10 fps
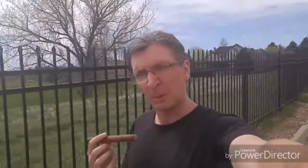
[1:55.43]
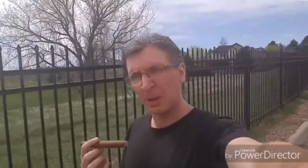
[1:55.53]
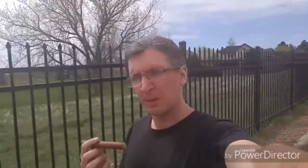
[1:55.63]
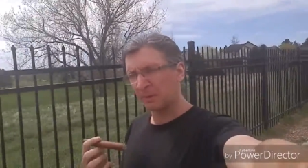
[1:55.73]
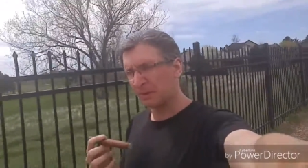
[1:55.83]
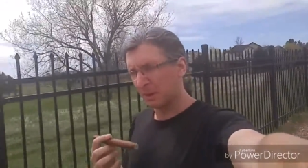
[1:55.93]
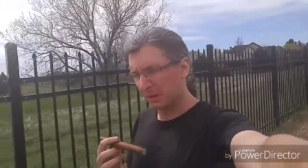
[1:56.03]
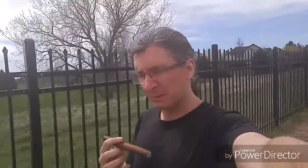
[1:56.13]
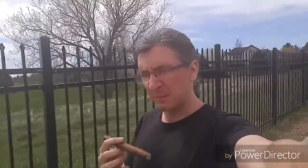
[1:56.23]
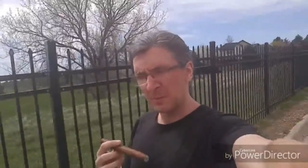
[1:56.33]
Right off the
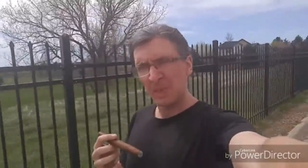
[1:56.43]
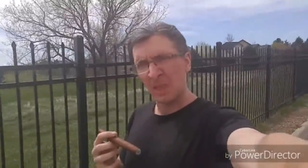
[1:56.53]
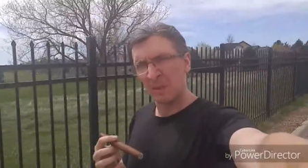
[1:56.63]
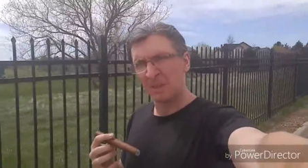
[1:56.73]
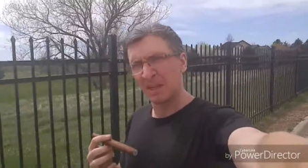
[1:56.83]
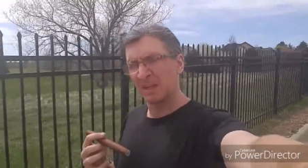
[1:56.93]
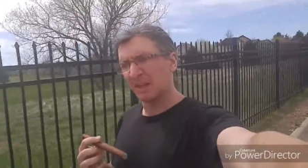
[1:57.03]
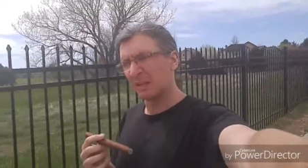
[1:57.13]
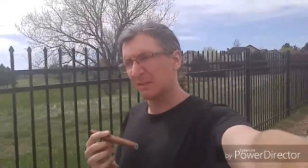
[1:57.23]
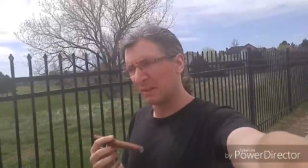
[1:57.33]
foot, I'm getting
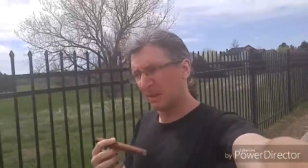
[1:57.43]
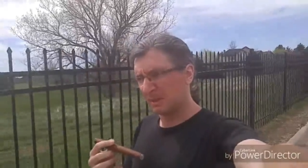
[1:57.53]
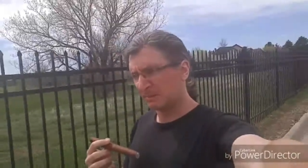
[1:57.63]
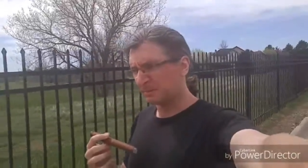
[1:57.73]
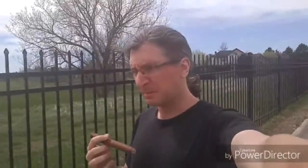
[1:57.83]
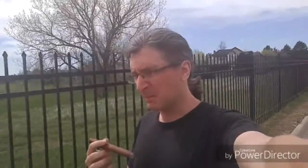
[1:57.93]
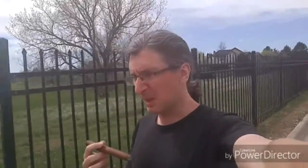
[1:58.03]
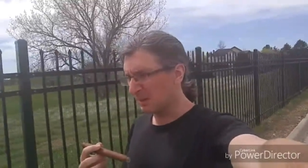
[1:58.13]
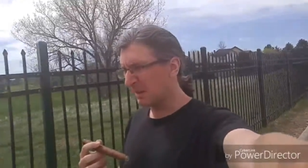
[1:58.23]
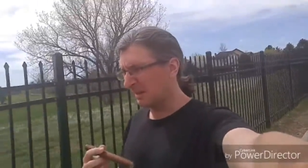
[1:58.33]
kind of,
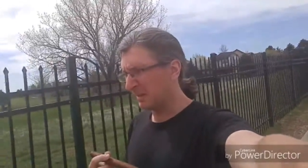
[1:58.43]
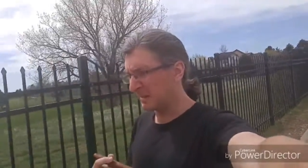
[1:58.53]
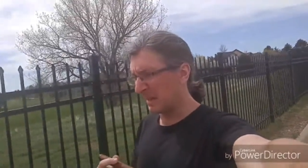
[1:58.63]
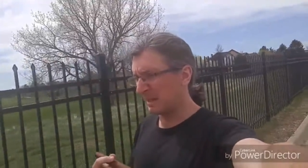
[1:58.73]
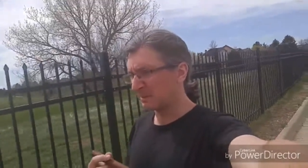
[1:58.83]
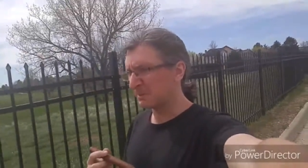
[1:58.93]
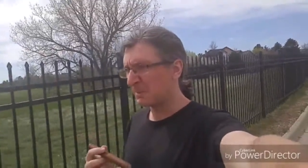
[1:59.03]
what is that?